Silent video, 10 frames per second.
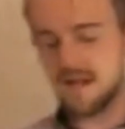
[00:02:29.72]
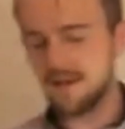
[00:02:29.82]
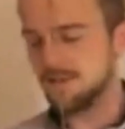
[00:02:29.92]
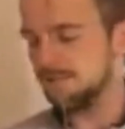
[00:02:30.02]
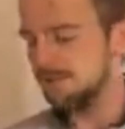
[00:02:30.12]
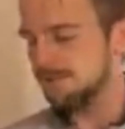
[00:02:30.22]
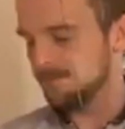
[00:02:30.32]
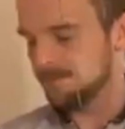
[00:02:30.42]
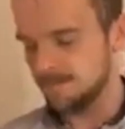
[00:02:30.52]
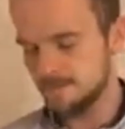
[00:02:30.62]
up
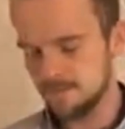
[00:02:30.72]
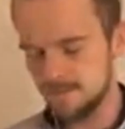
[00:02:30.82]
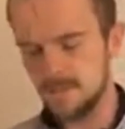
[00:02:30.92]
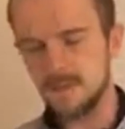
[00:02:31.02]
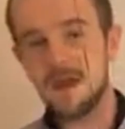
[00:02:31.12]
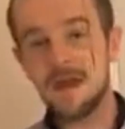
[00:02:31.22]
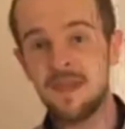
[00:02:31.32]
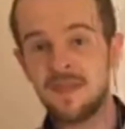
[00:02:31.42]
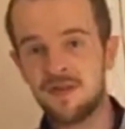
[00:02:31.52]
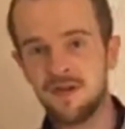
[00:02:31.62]
and
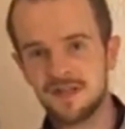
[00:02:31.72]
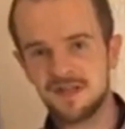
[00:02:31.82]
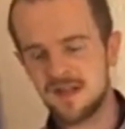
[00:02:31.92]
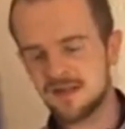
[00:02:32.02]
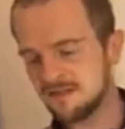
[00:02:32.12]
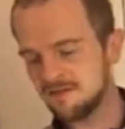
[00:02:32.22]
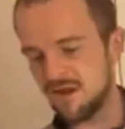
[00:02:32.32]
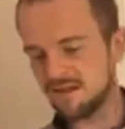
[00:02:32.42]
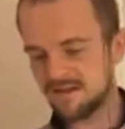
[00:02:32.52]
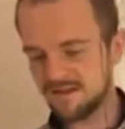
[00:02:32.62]
then 30 seconds
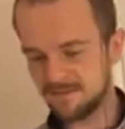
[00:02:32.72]
rest.